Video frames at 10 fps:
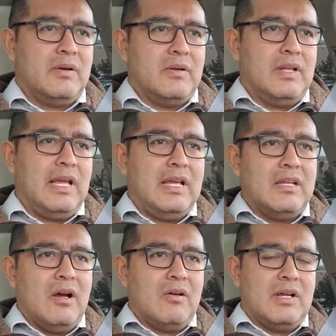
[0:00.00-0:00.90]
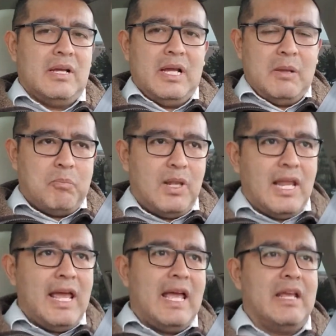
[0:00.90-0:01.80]
laying out a
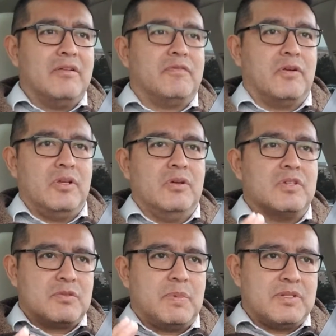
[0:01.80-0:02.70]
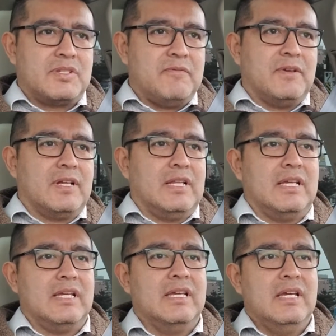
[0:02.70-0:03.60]
plan for you
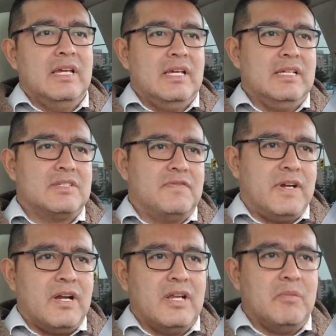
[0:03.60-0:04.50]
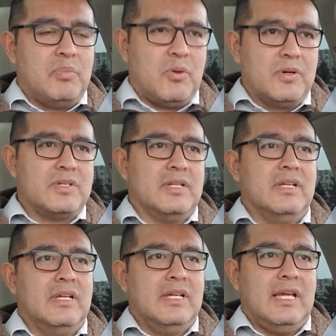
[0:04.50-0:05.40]
specifically is very important.